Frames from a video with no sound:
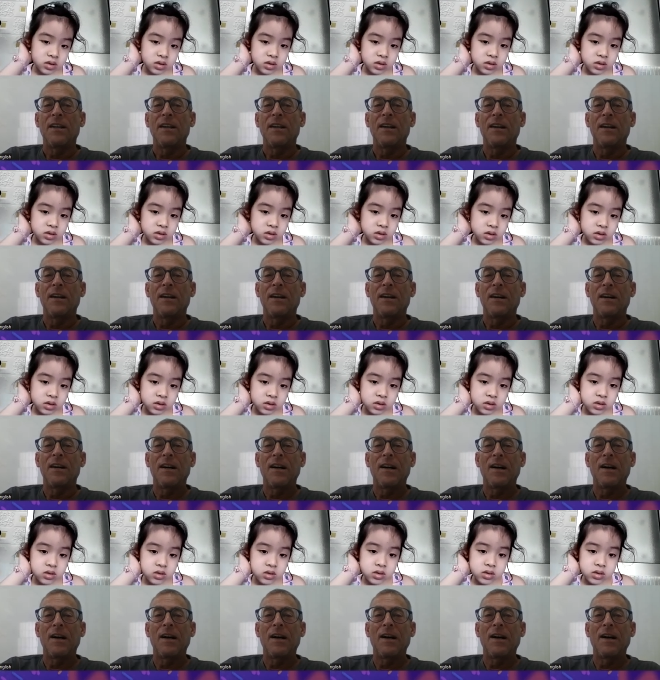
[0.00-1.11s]

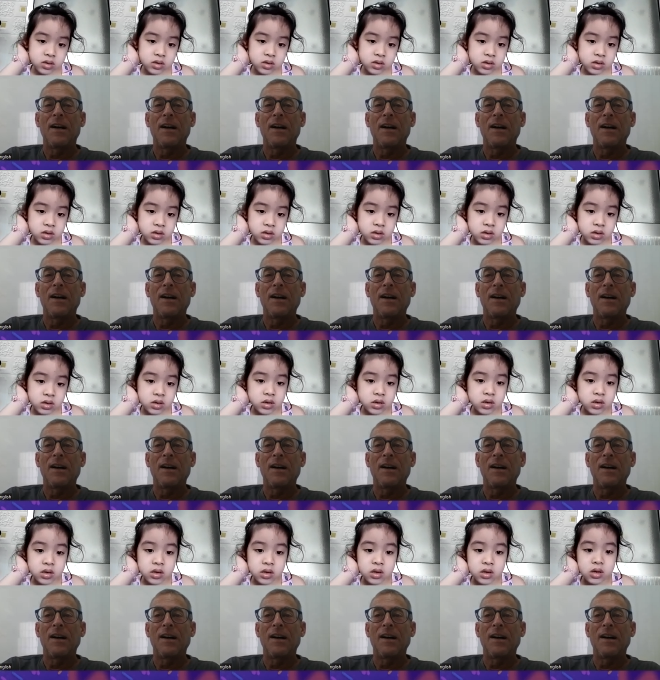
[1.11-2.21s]

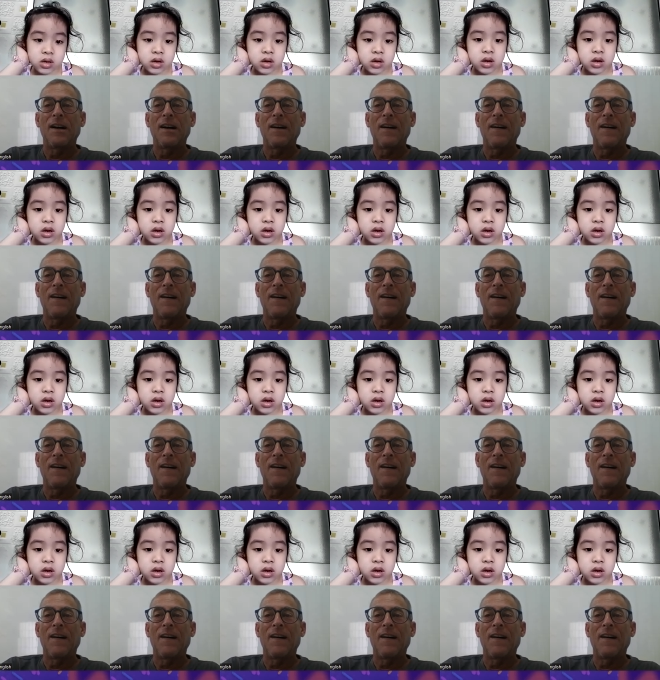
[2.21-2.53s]
[no speech]